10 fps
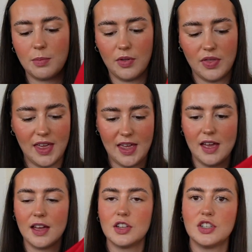put
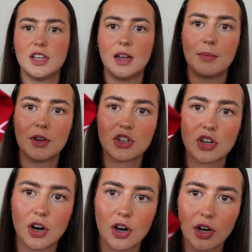the
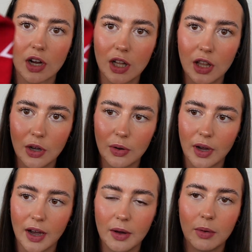Gymshark
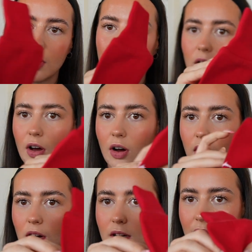logo
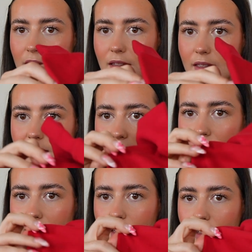on
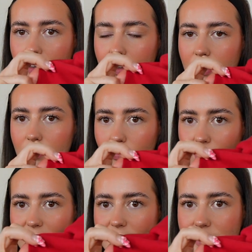the
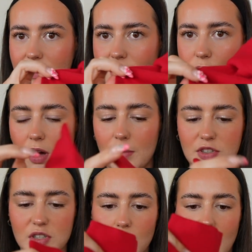wrist as well,
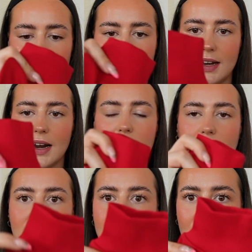which is quite like a
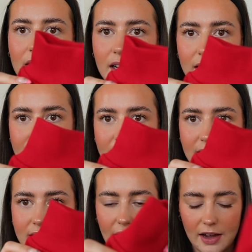nice
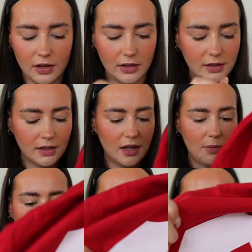detail.
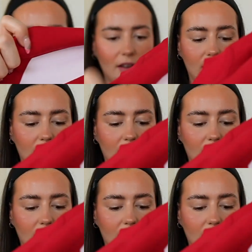But yeah,